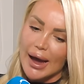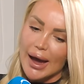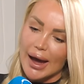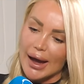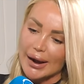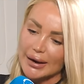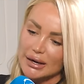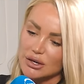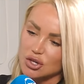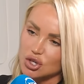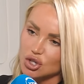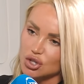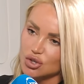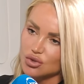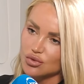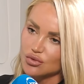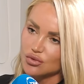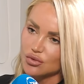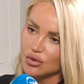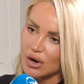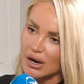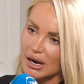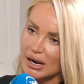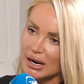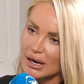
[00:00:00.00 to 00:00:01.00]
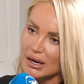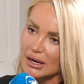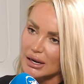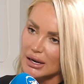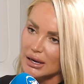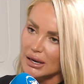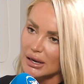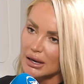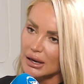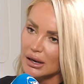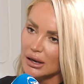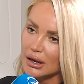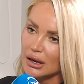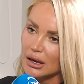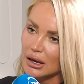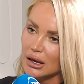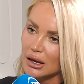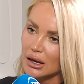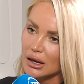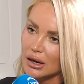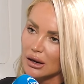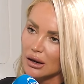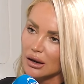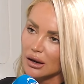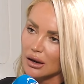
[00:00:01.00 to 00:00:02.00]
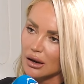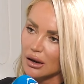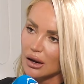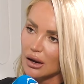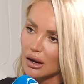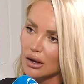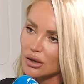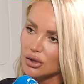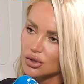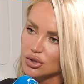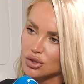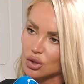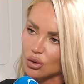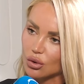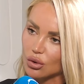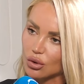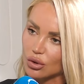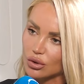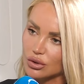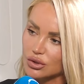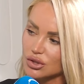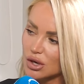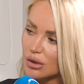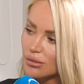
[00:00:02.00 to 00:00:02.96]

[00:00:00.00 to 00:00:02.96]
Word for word: And it just really dawned